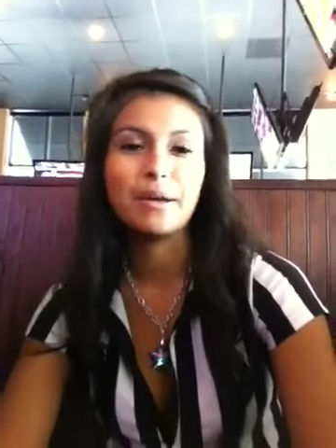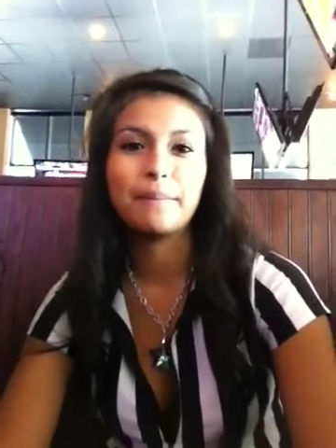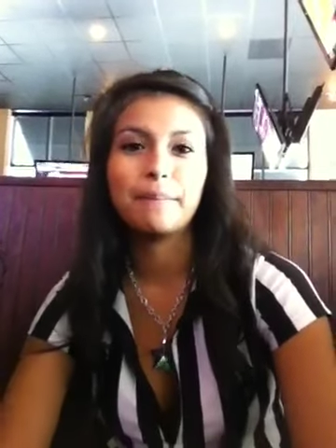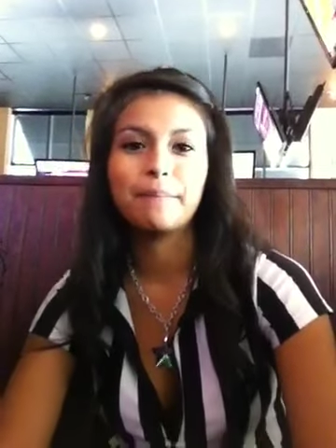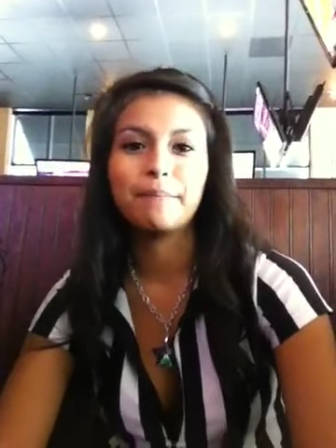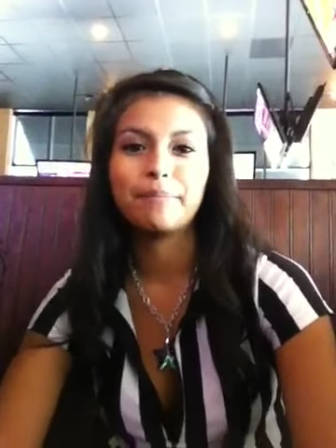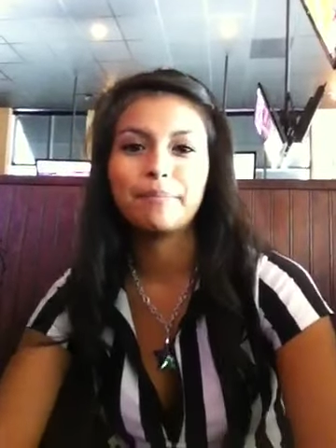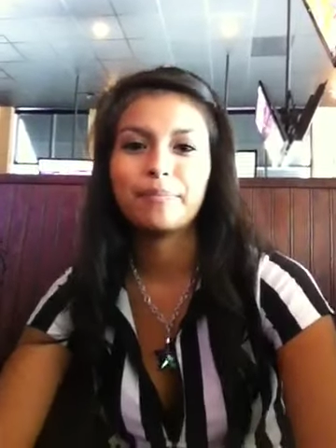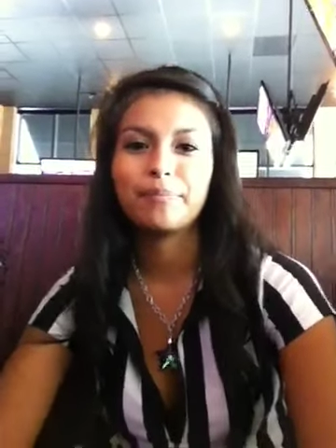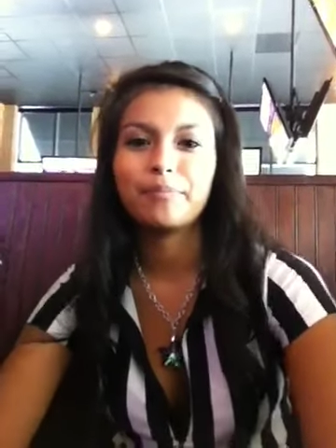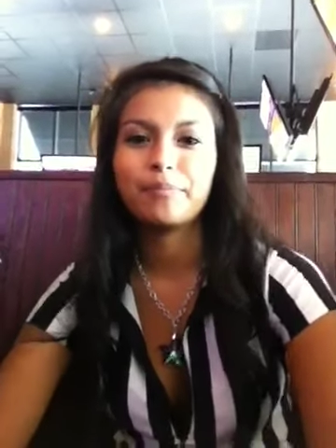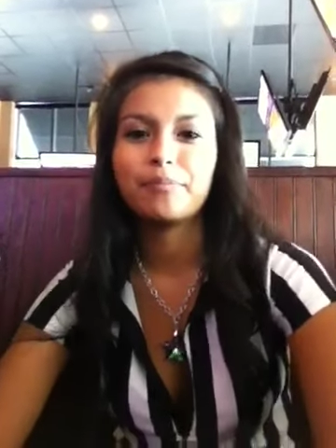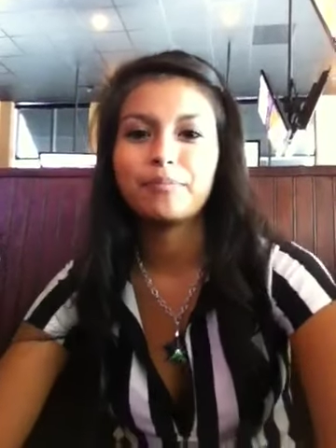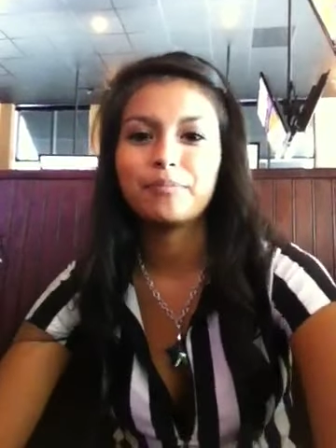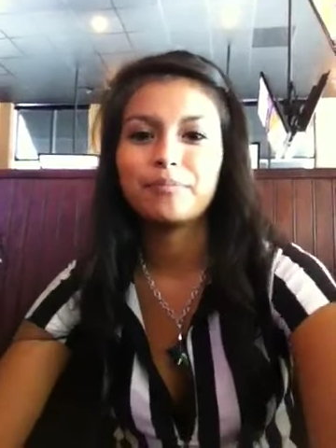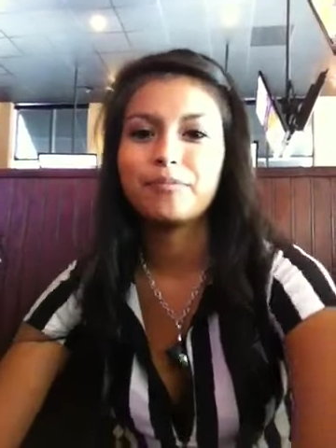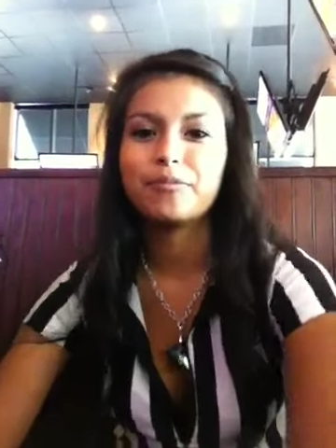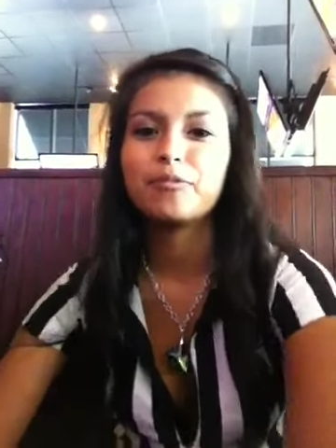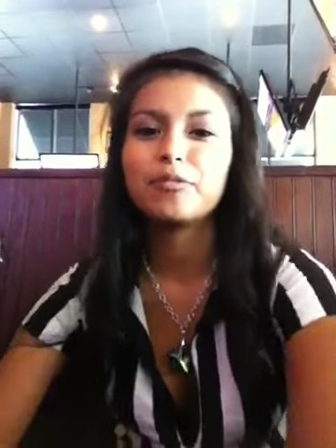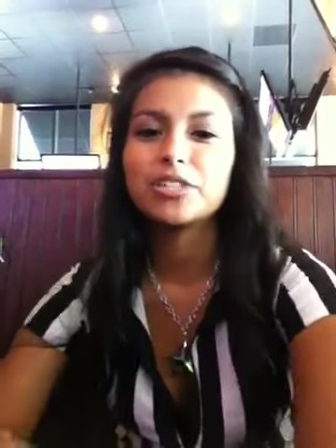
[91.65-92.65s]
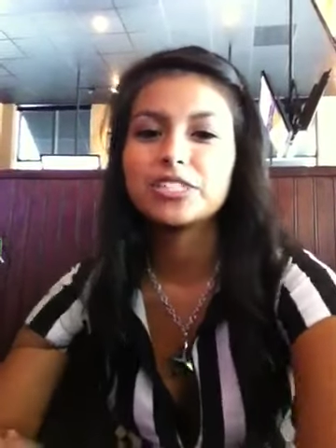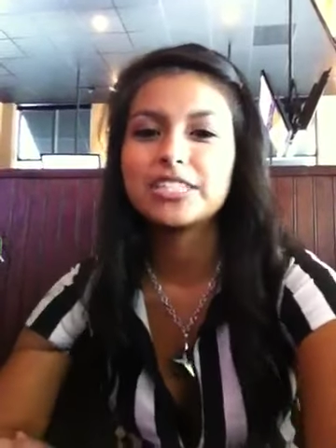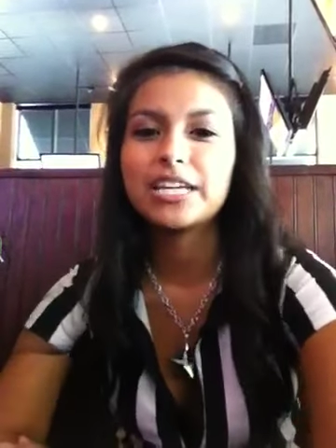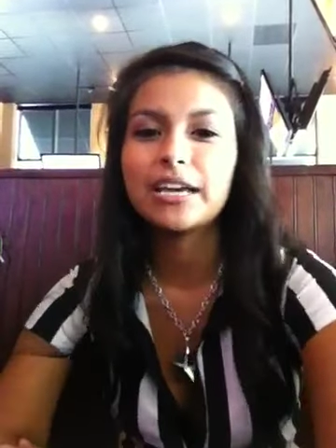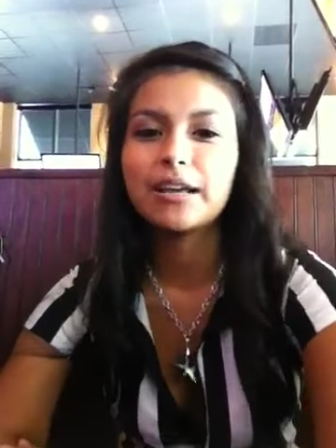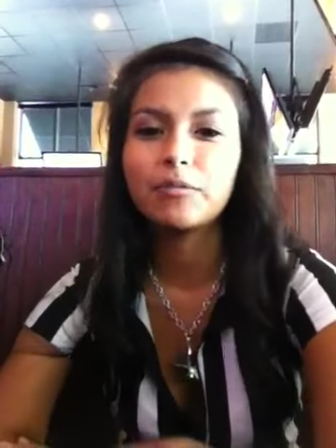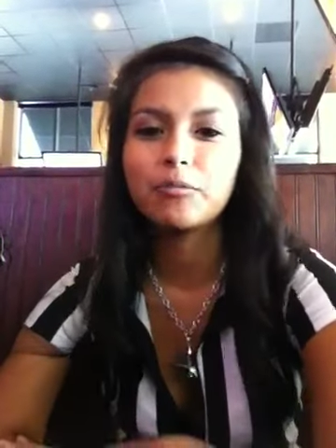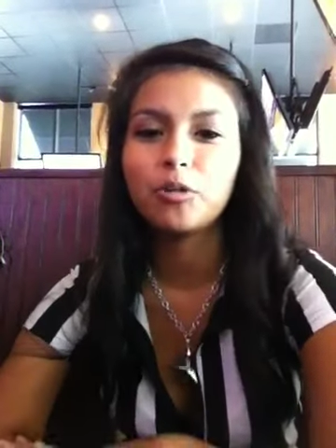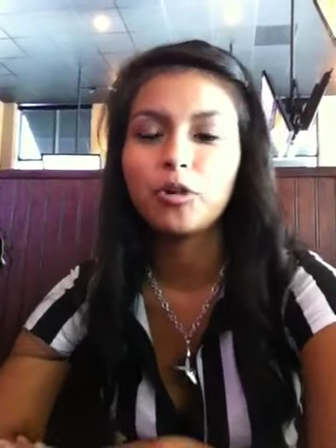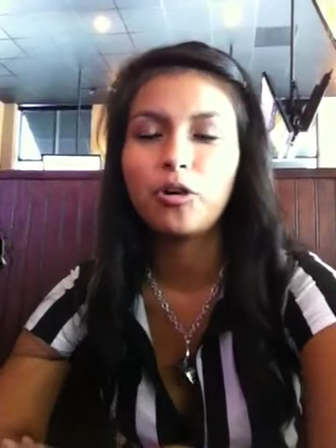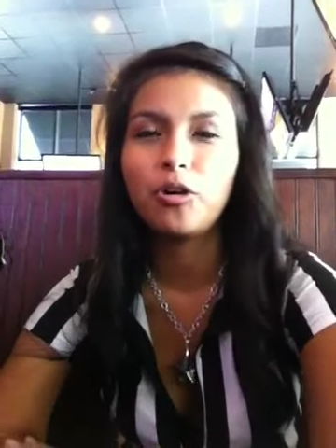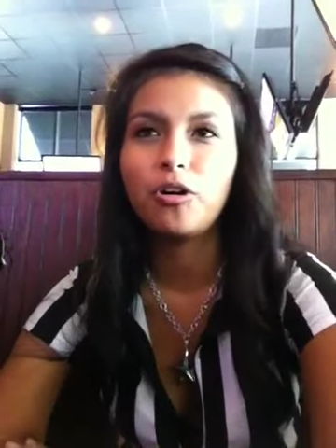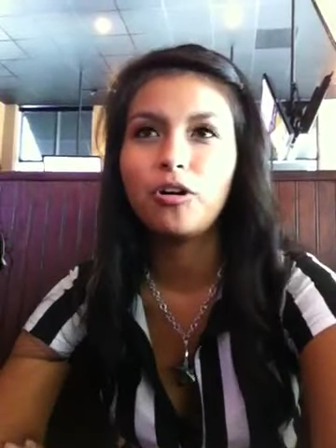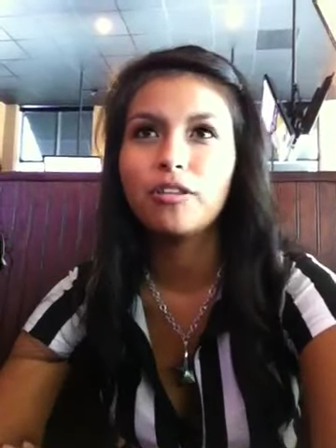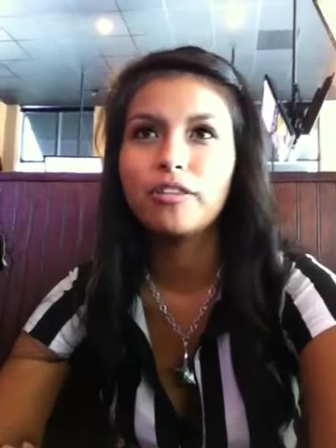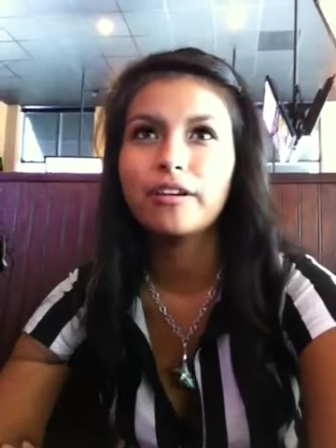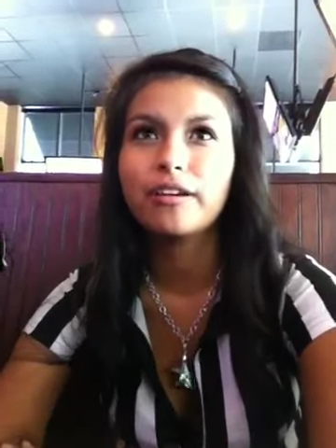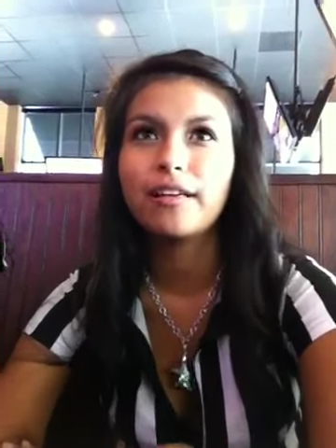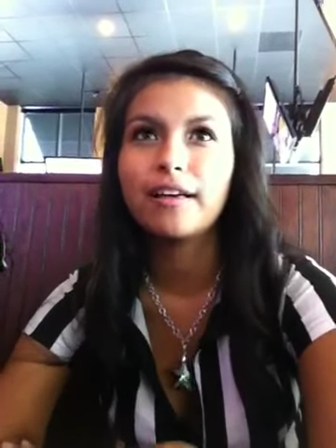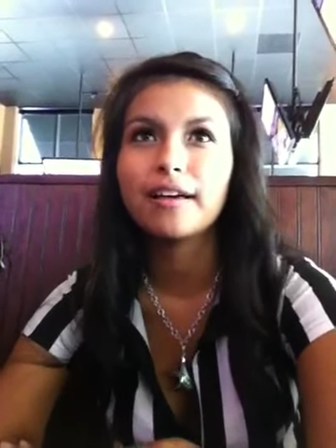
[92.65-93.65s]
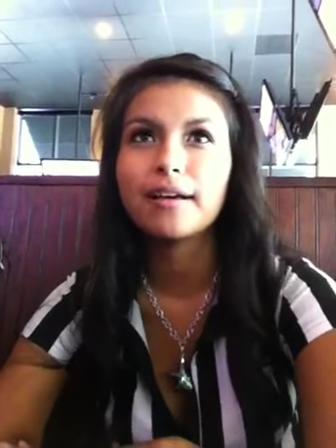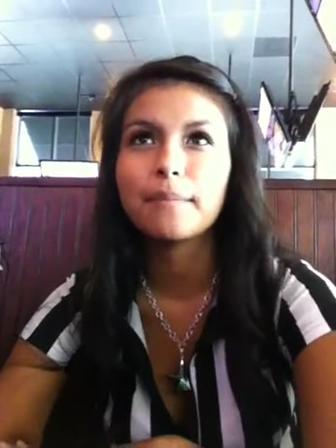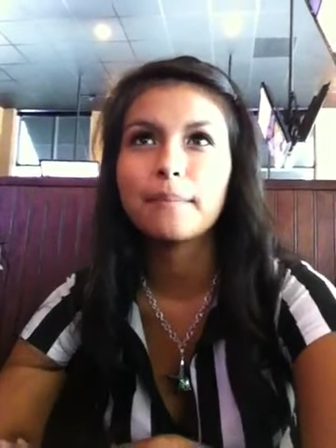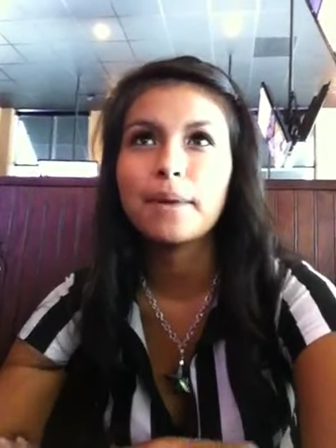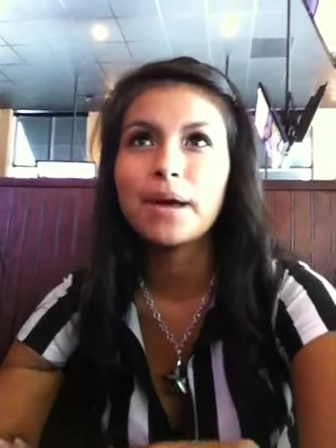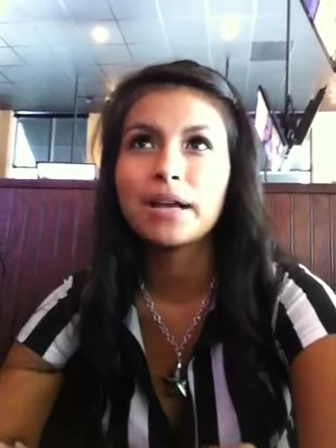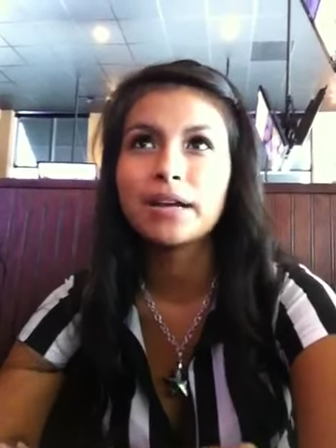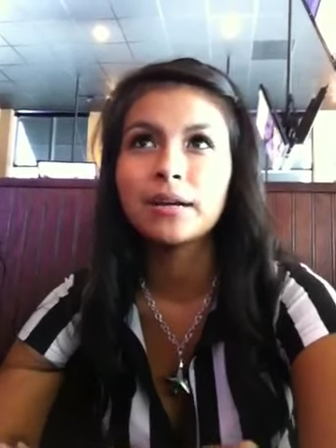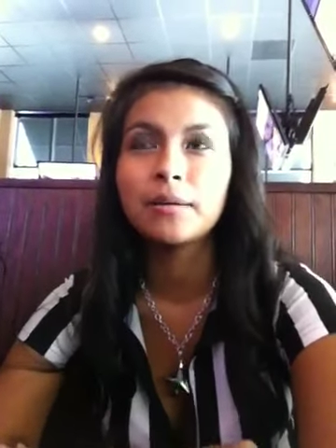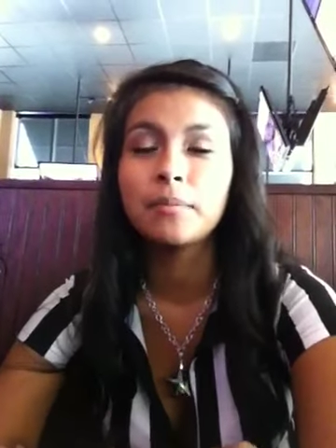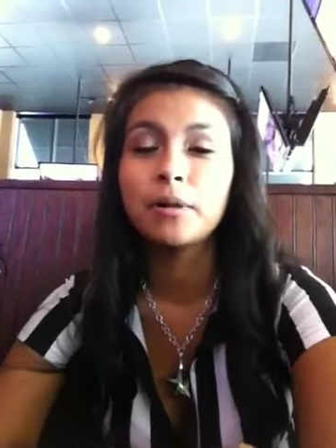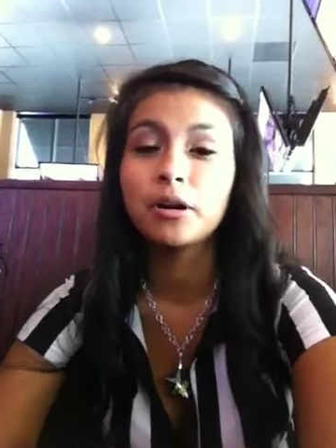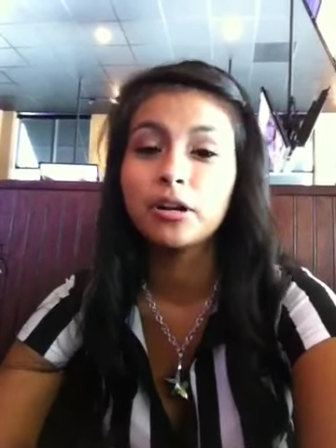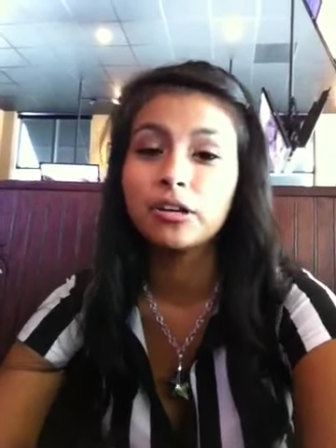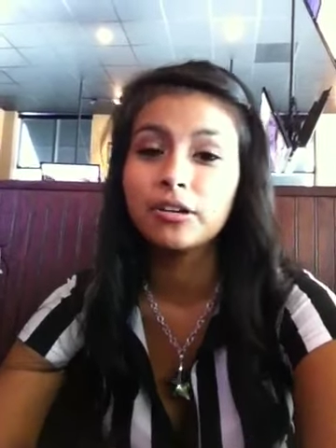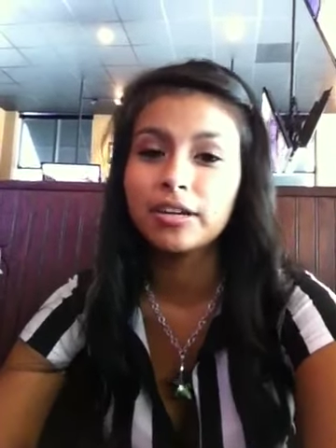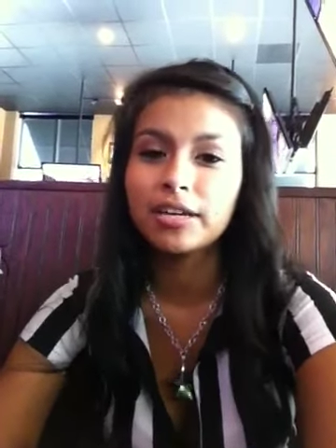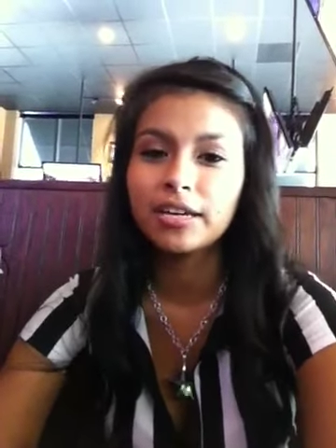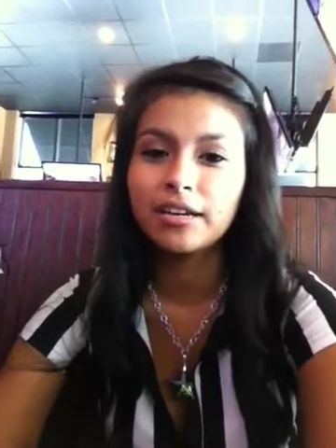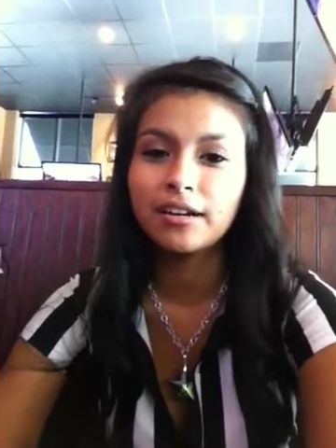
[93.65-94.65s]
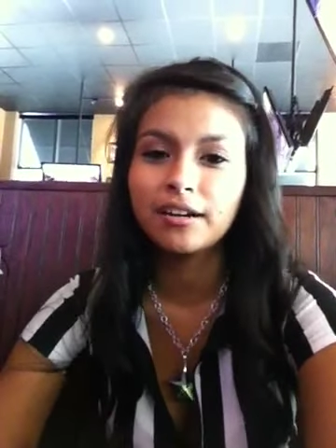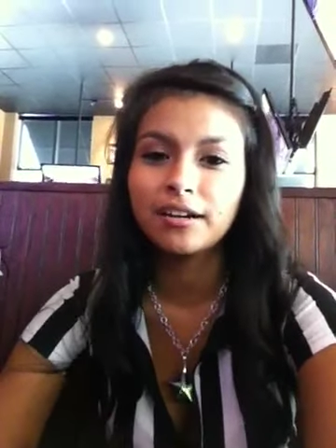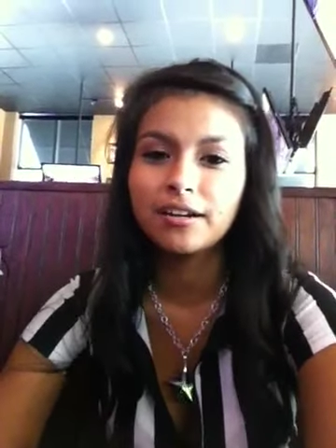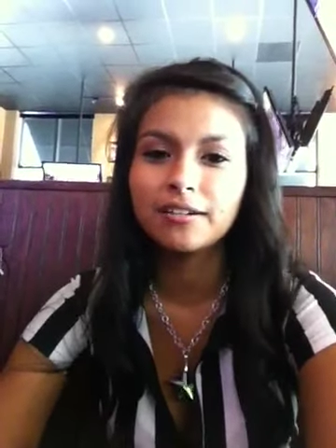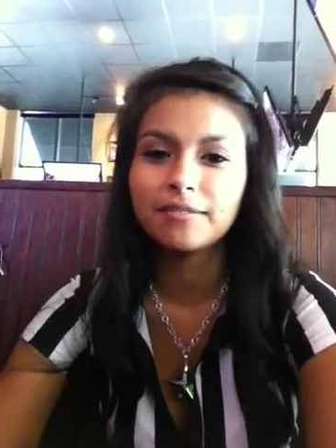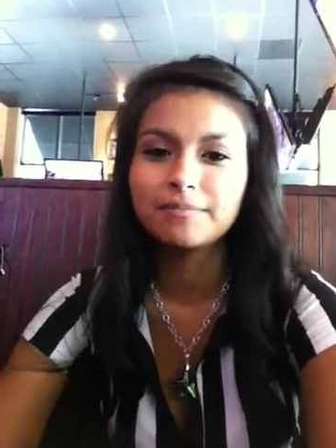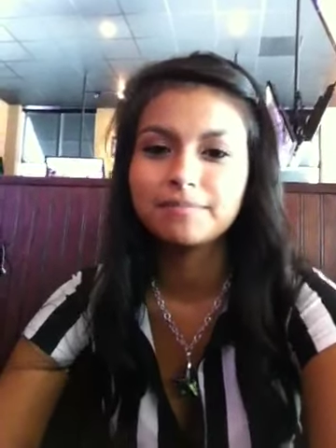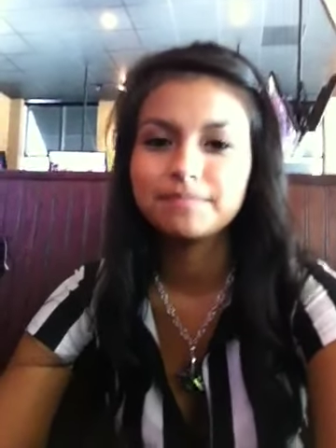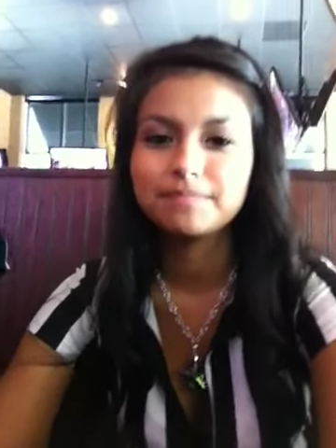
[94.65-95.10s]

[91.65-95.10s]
I'm gonna take and roll and they're like, Magnum, are you here?